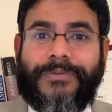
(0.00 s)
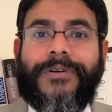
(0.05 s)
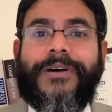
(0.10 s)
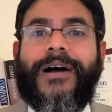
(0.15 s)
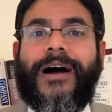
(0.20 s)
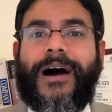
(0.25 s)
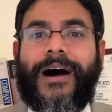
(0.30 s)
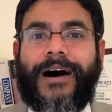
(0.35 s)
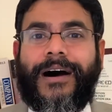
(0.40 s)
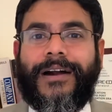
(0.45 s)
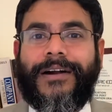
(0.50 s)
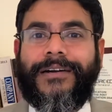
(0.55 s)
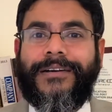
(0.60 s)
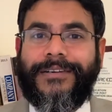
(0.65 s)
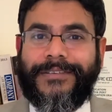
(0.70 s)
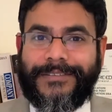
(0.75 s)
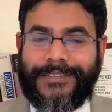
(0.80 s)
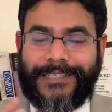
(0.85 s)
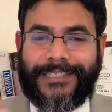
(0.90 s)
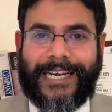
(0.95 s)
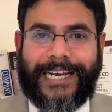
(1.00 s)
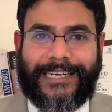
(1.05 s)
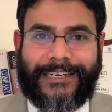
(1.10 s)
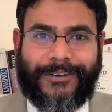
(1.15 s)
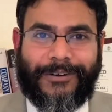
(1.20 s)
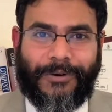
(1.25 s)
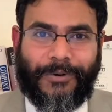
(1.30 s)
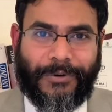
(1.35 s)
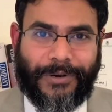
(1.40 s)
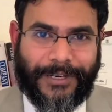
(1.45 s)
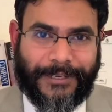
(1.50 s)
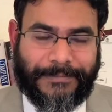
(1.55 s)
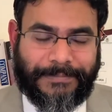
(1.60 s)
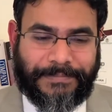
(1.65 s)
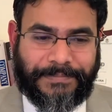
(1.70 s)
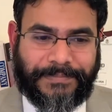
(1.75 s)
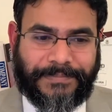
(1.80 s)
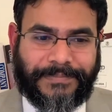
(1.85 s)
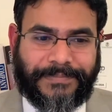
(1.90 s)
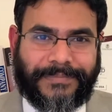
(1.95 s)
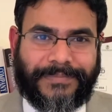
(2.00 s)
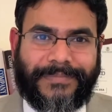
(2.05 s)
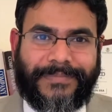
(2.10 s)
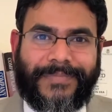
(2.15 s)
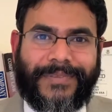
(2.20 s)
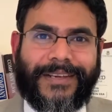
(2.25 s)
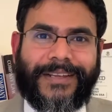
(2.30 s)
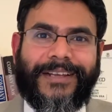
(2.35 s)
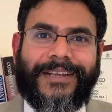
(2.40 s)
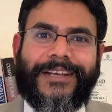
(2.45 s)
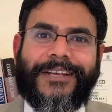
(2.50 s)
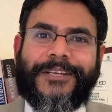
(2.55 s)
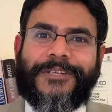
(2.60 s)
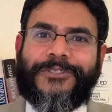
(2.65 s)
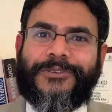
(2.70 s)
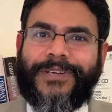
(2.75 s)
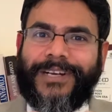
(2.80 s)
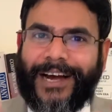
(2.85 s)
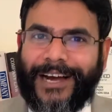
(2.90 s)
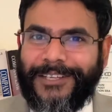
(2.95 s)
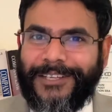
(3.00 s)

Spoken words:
are the title owner. So in other